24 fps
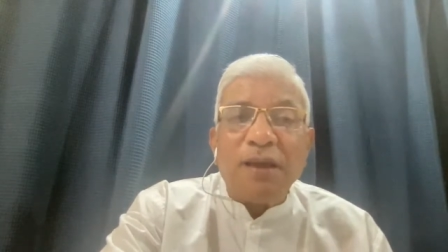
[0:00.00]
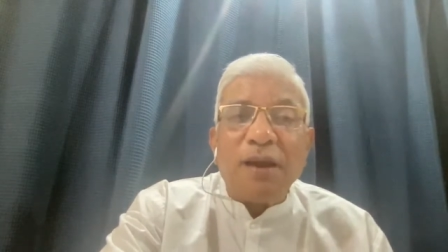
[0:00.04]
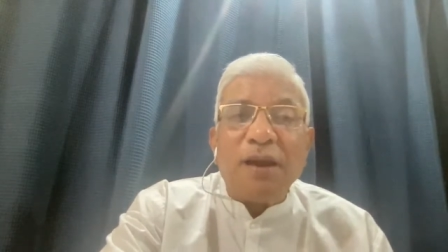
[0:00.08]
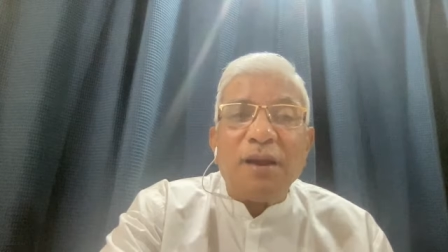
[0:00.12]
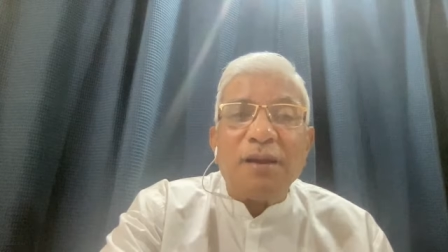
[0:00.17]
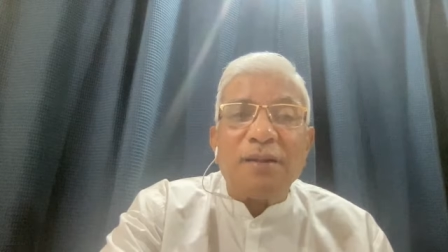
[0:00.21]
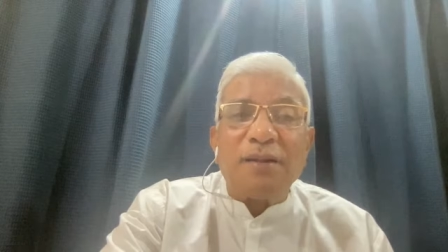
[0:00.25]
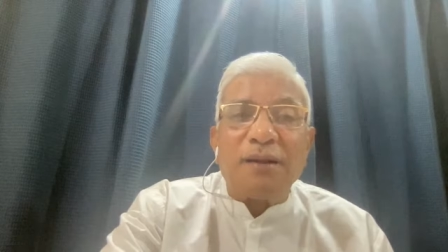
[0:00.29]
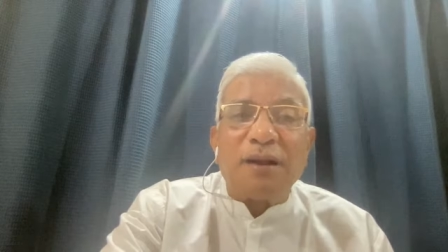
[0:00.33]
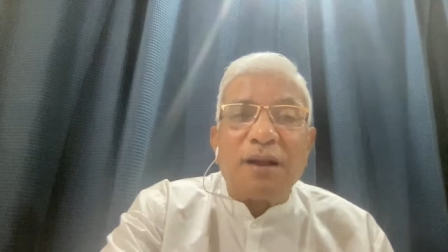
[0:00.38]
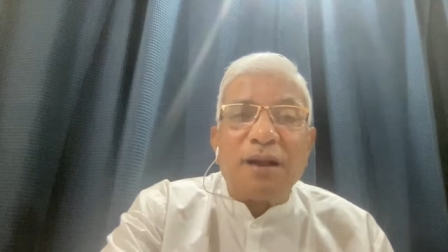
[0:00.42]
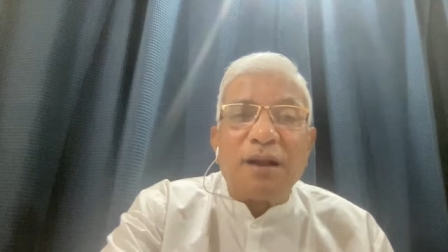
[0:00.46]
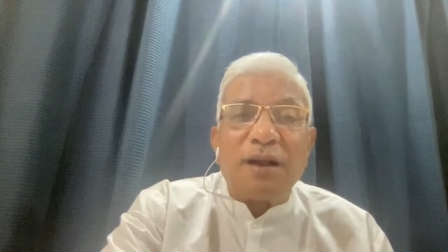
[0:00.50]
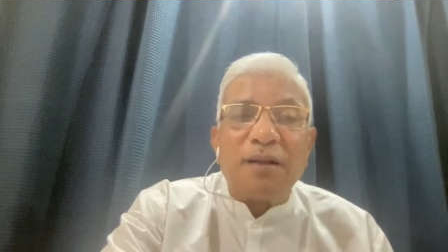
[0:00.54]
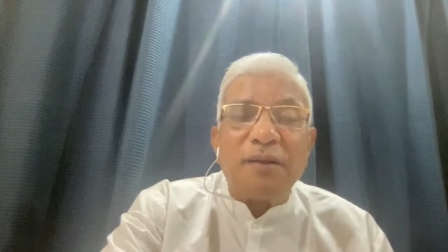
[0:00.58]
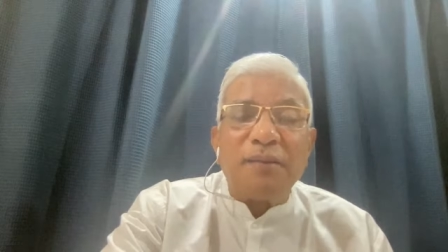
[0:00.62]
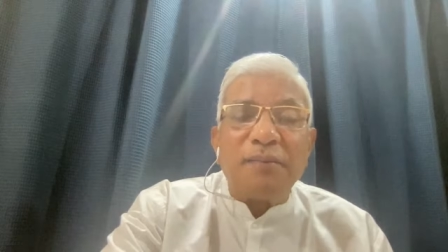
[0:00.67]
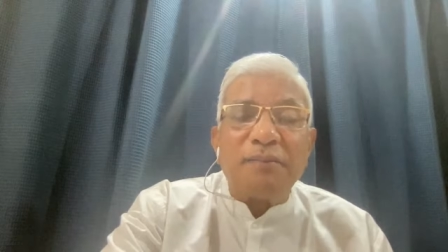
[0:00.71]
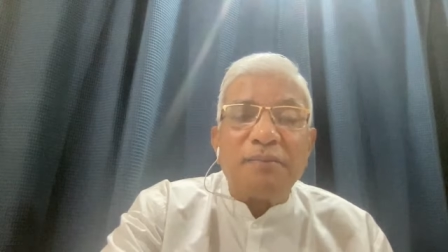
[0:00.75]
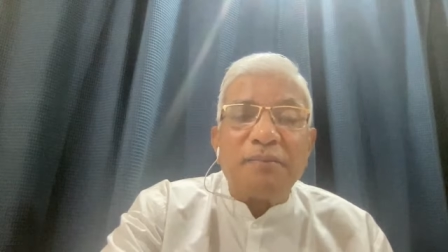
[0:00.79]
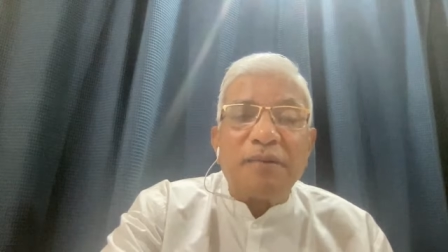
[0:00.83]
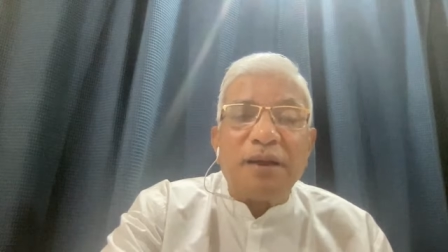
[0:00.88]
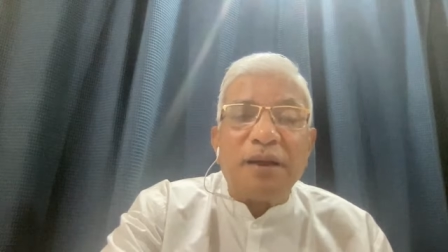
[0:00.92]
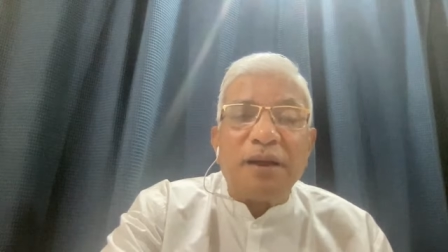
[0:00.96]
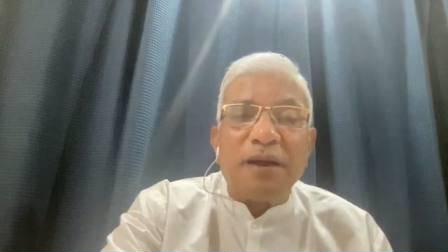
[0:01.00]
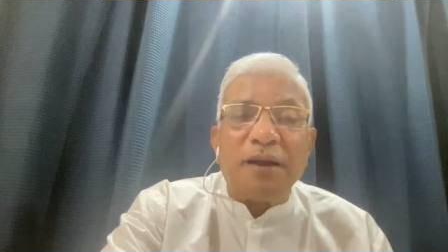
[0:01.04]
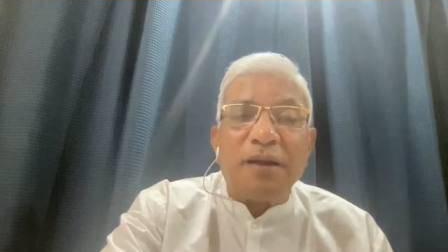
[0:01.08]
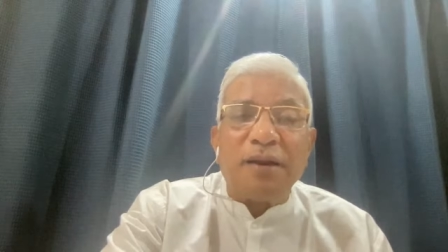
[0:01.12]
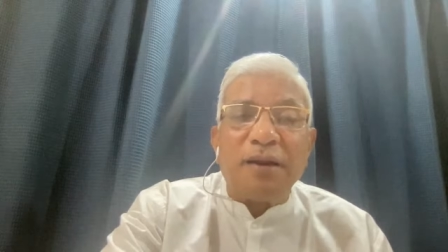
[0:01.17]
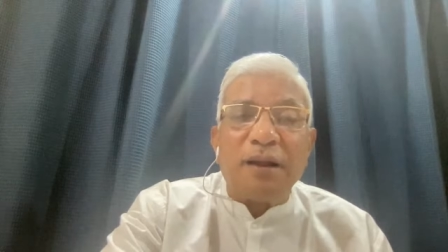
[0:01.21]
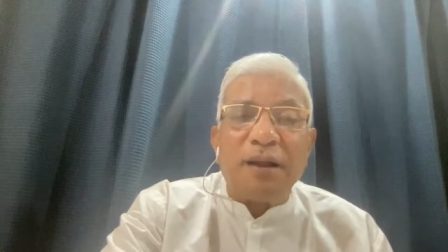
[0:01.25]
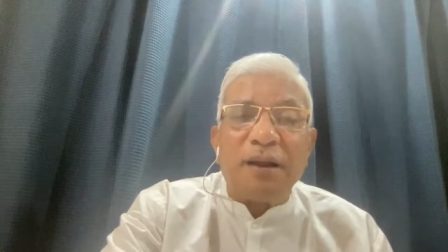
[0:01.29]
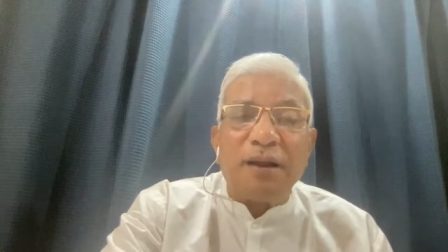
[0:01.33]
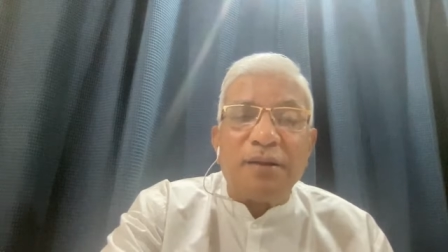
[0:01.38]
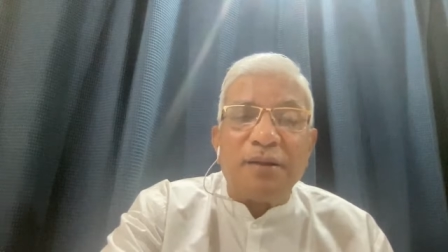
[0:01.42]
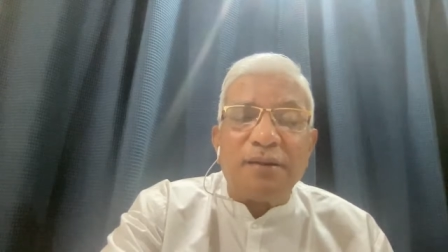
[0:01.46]
At the
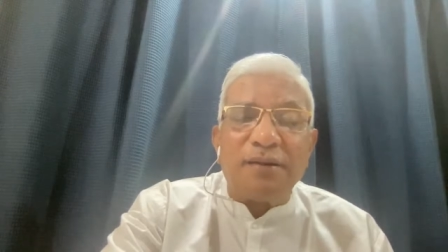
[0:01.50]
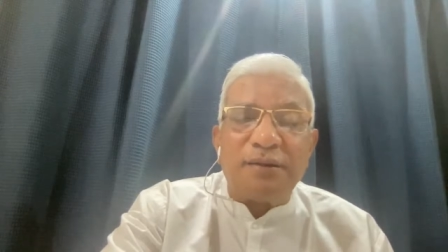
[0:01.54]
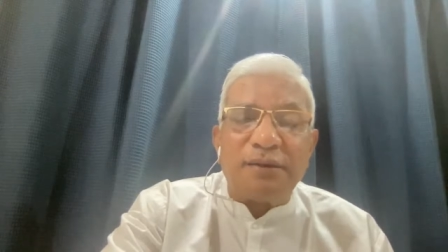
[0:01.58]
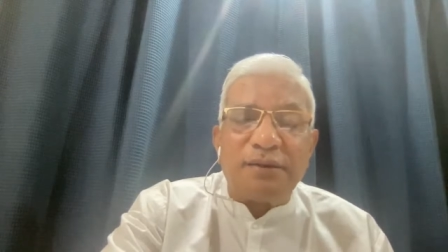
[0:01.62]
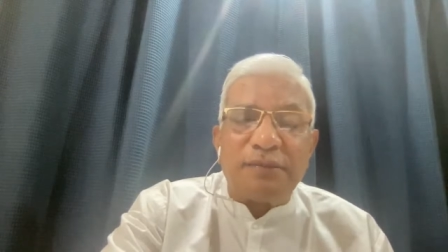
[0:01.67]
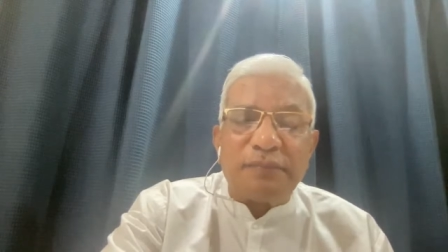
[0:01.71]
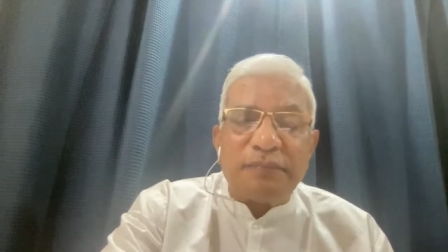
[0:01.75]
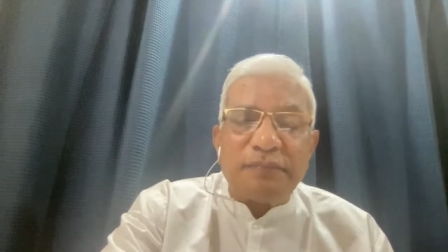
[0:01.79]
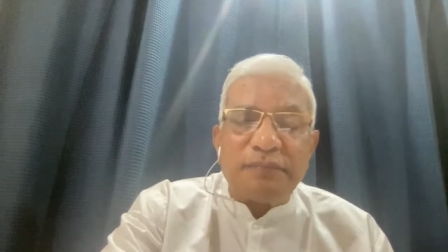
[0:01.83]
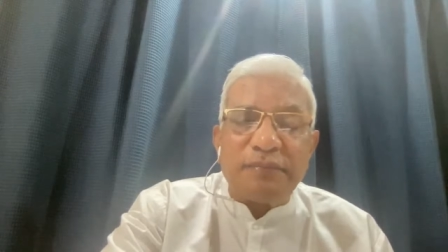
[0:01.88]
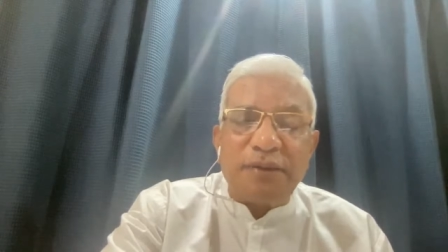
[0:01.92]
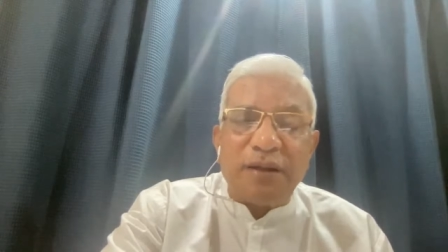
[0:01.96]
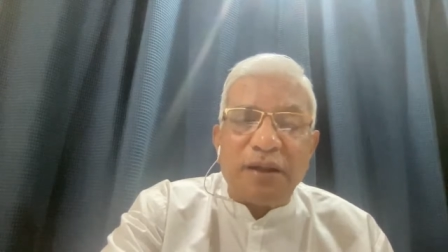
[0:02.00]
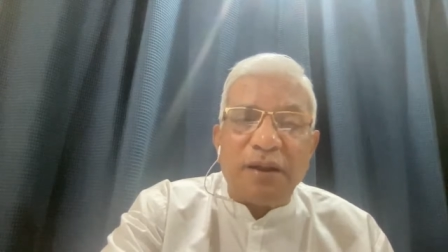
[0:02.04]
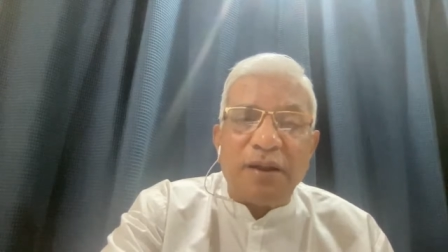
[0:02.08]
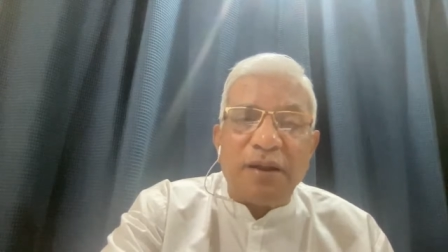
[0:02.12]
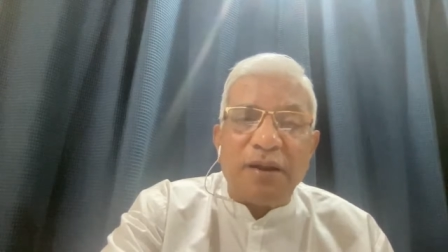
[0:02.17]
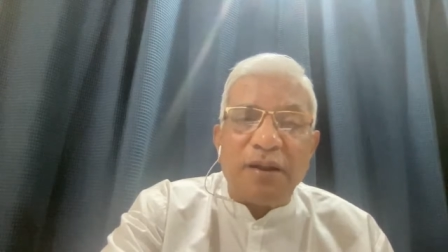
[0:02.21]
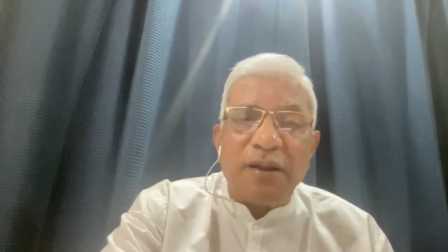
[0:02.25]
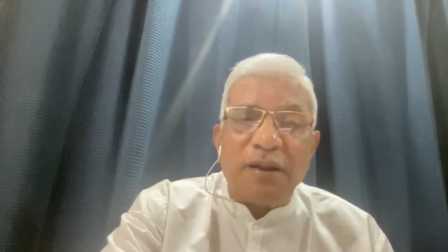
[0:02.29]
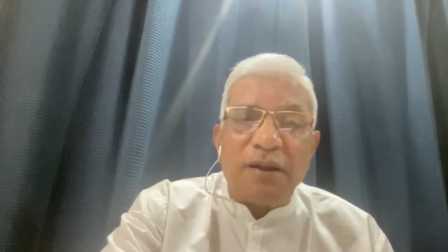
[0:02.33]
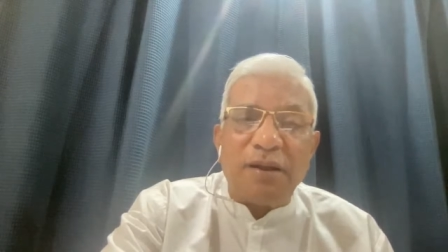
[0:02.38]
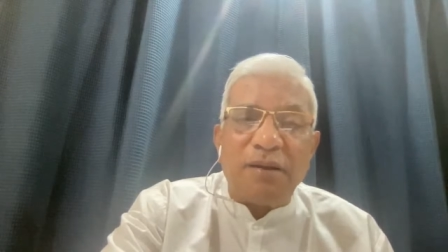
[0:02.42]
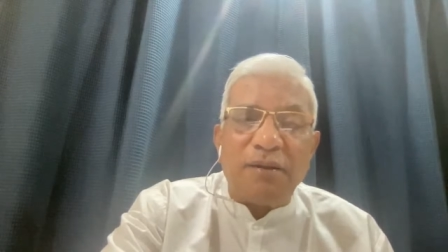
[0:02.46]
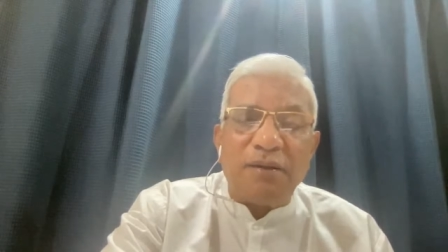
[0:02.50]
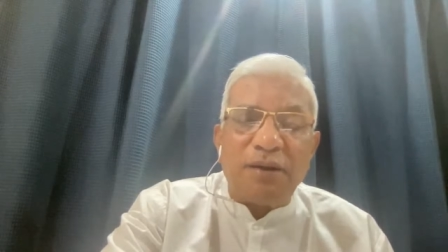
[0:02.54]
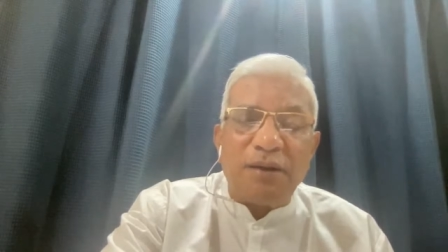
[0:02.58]
at the and